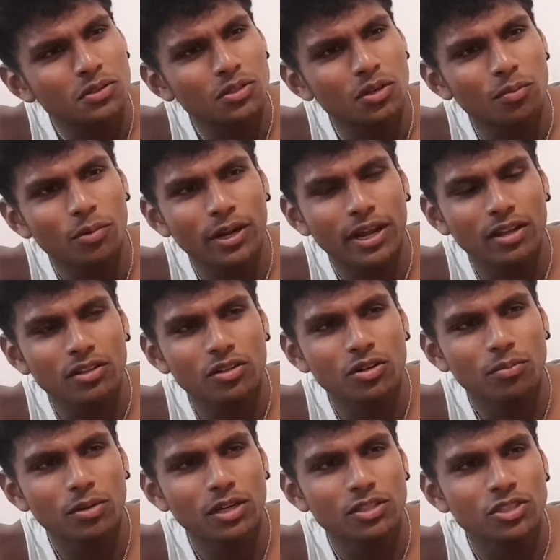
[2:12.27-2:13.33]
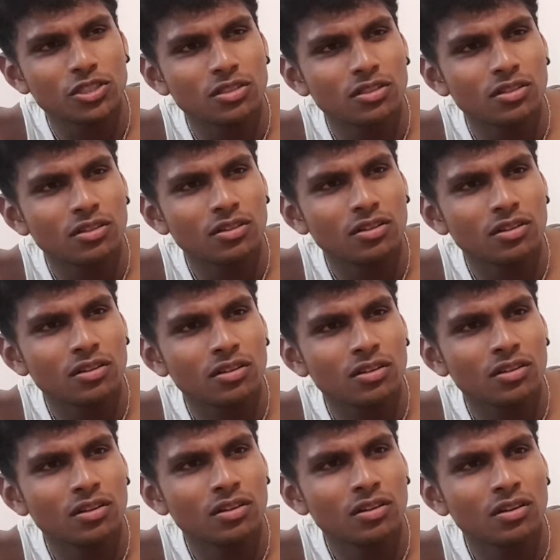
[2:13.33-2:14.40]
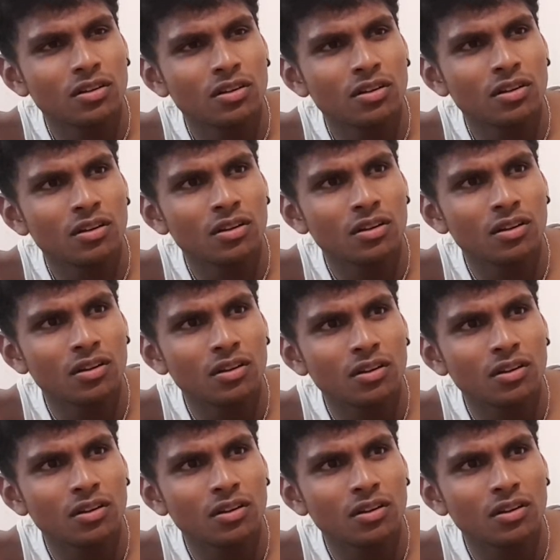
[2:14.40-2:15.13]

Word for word: gonna bring out the double edge. Come to this